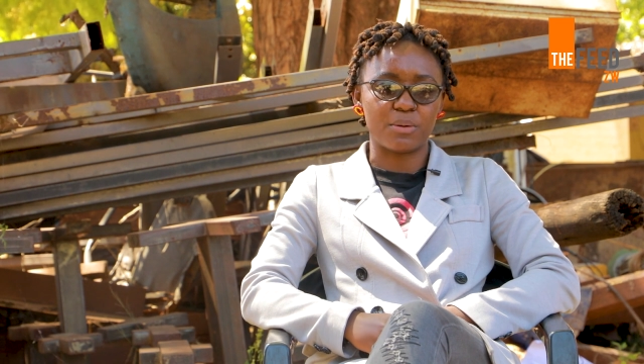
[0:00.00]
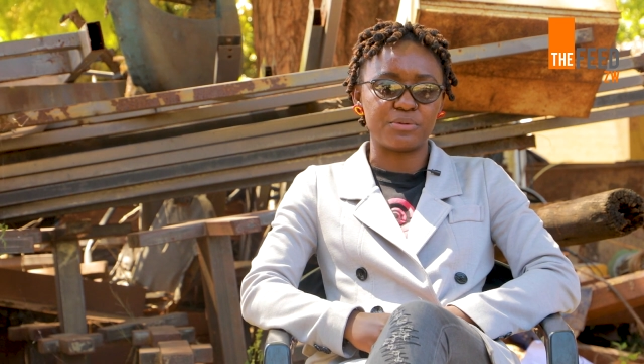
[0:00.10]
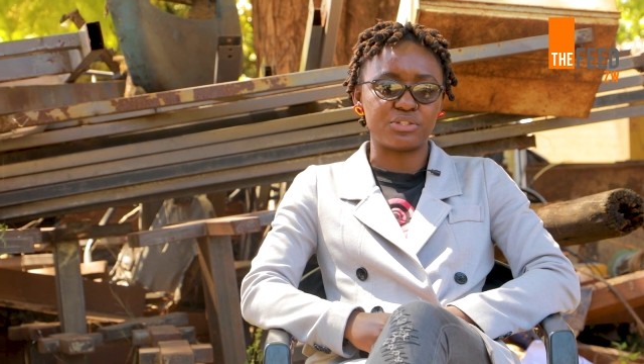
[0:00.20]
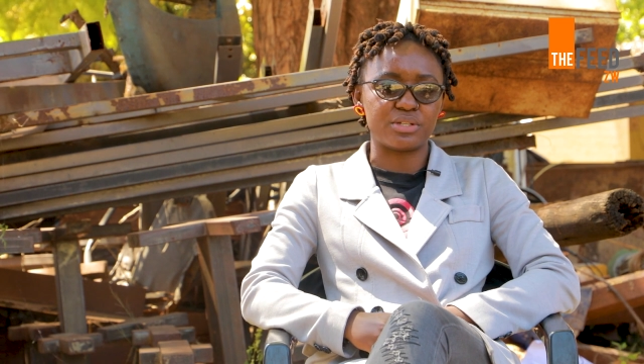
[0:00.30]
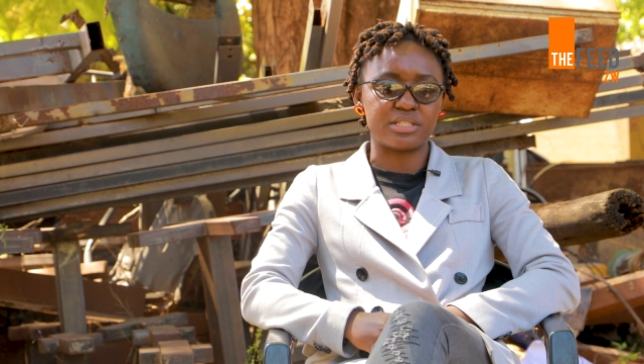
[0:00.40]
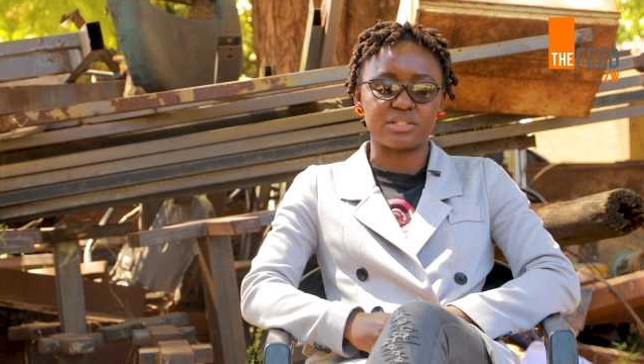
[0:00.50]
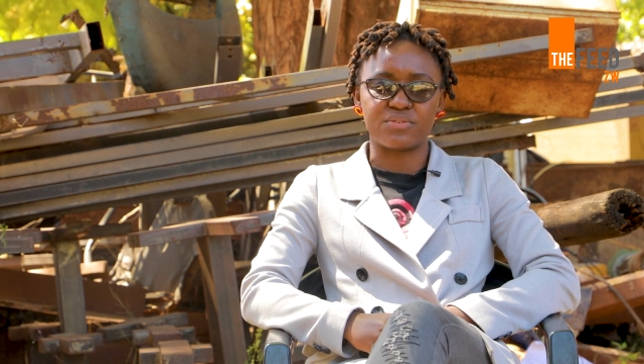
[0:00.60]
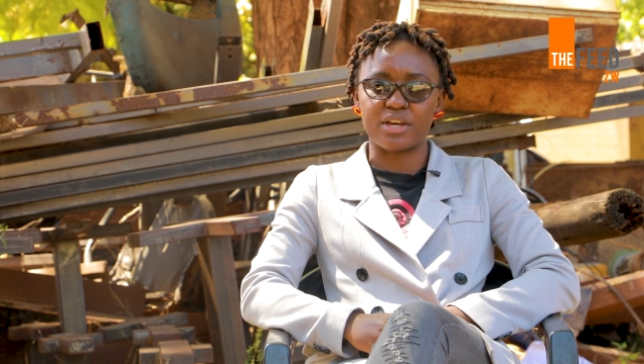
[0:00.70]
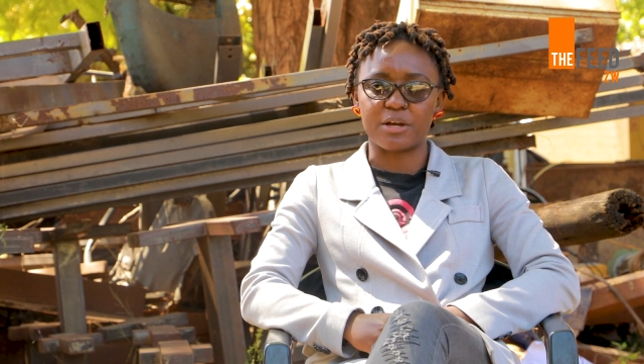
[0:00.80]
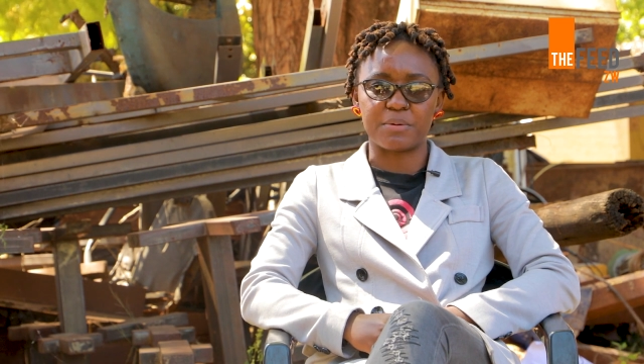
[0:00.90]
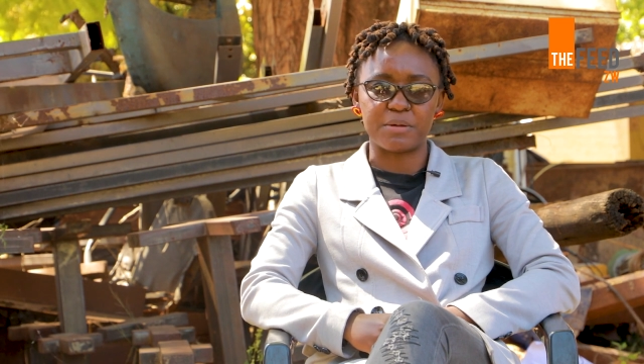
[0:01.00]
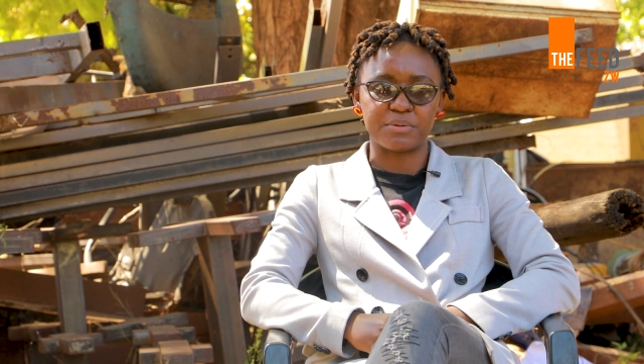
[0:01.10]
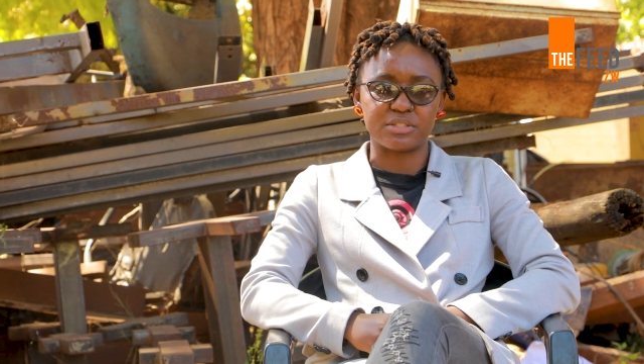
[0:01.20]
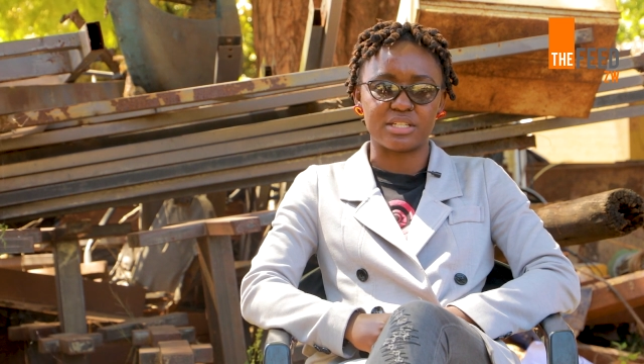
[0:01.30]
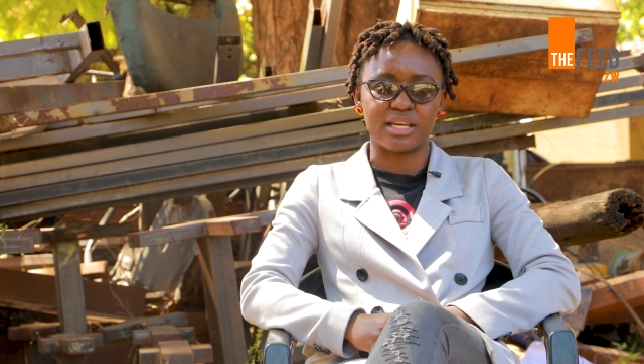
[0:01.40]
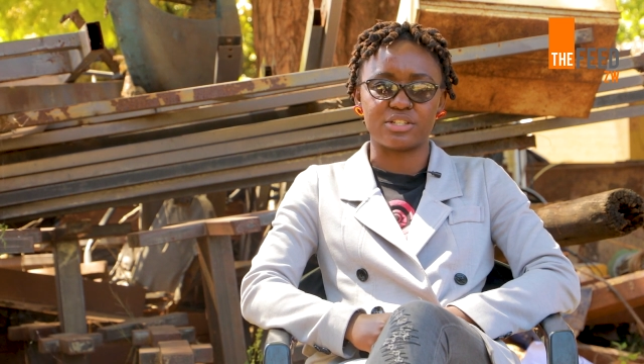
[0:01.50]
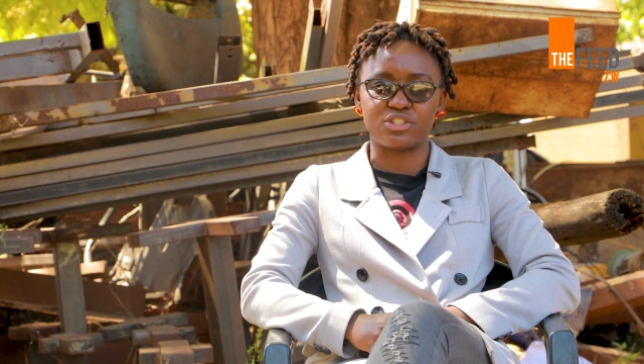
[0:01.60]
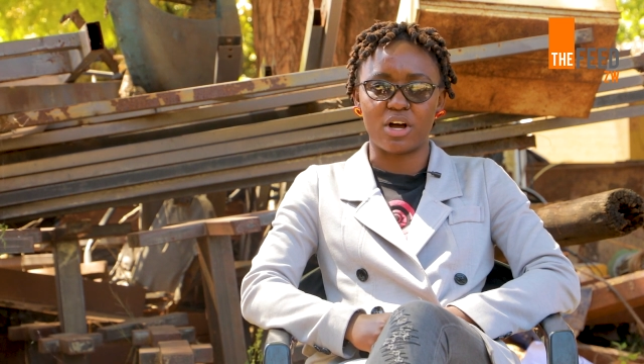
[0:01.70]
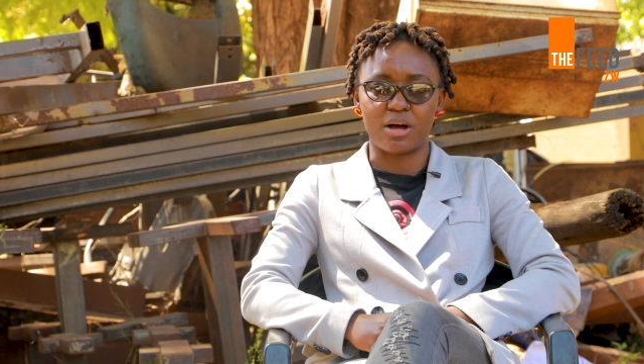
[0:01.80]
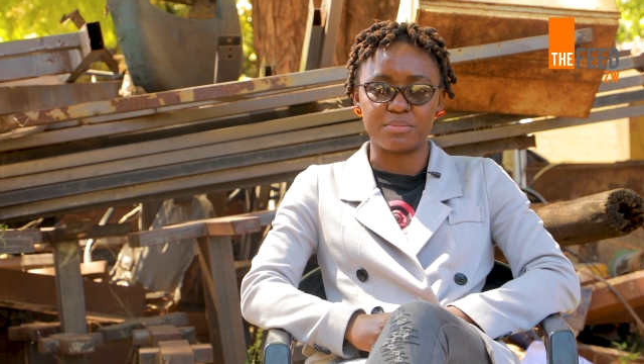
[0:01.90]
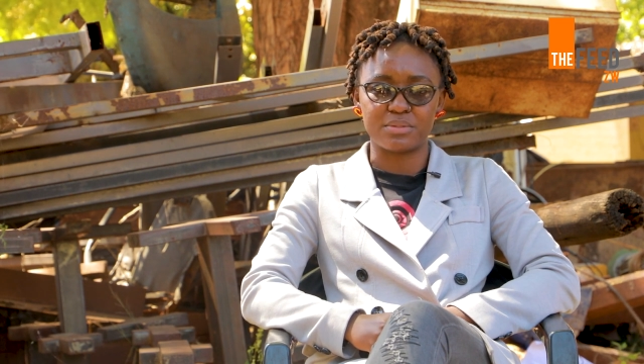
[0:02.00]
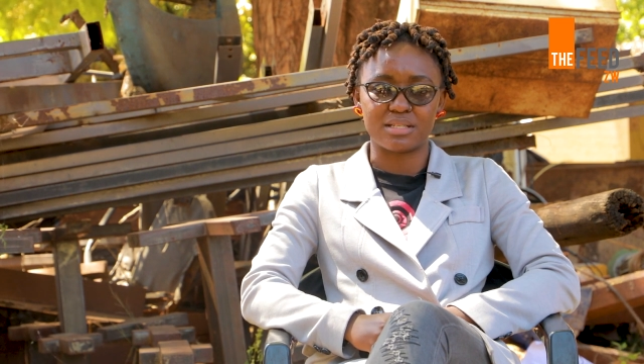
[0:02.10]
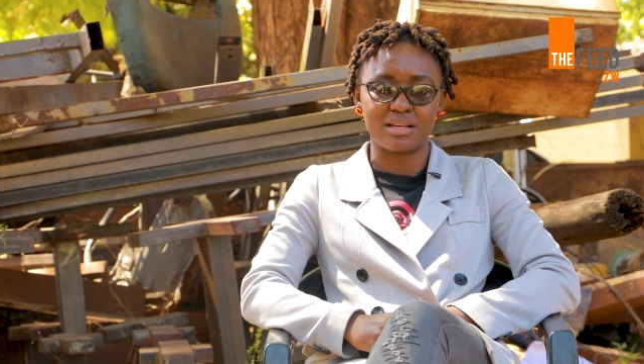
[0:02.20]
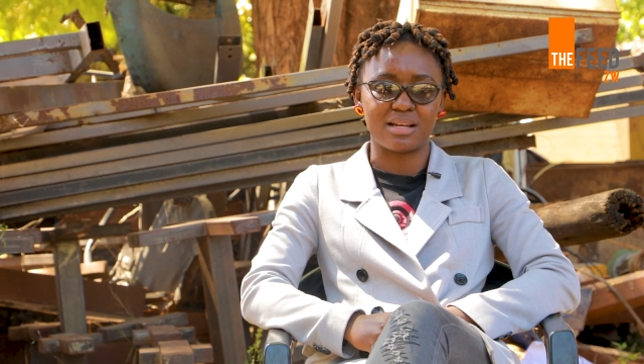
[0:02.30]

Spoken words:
opportunities for young people to get jobs,